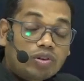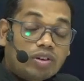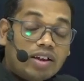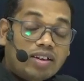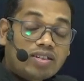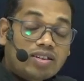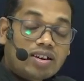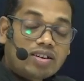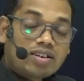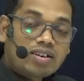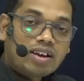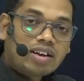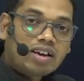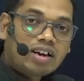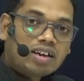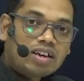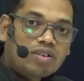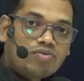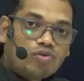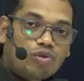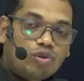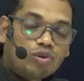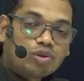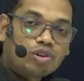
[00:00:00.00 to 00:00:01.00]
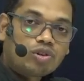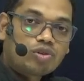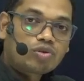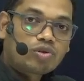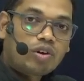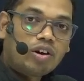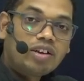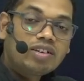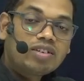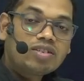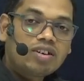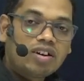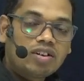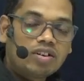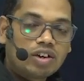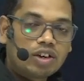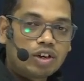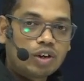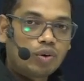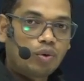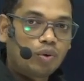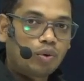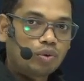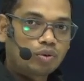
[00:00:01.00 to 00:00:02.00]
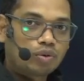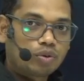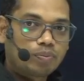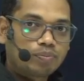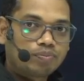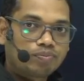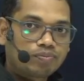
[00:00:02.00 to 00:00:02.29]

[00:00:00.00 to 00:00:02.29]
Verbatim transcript: and that negative growth is called as degrowth.